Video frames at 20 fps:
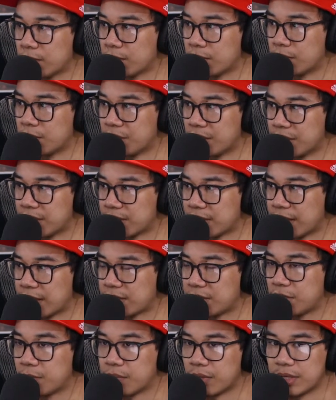was like
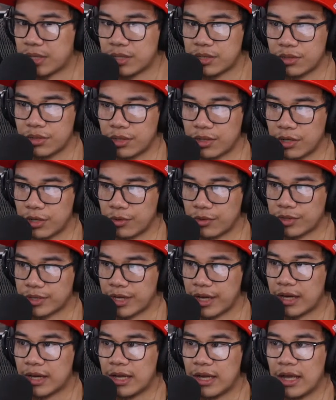super into, you know, was
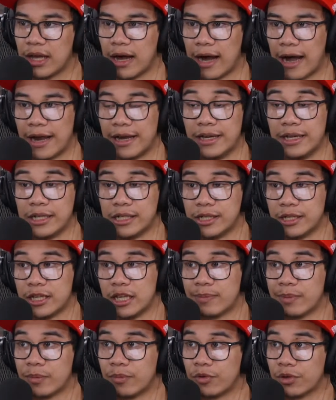like, I need to
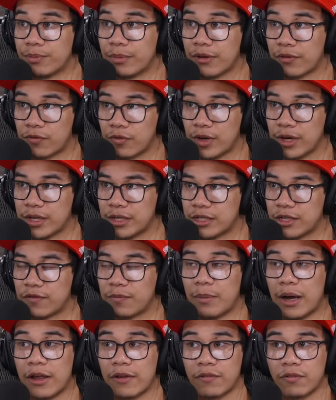keep up with my friends. If
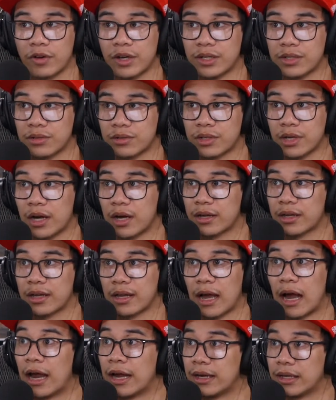my friends are
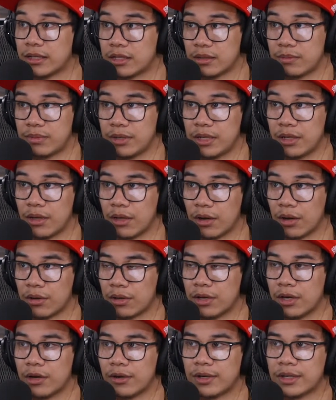talking, I need to be there,
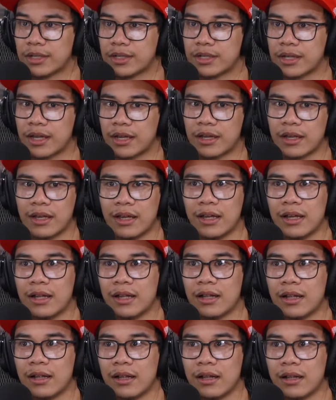you know. And it's like,
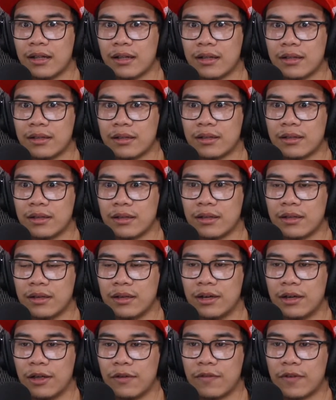you
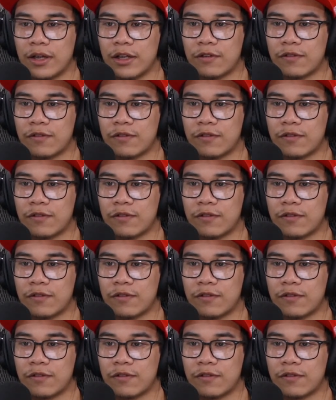know, if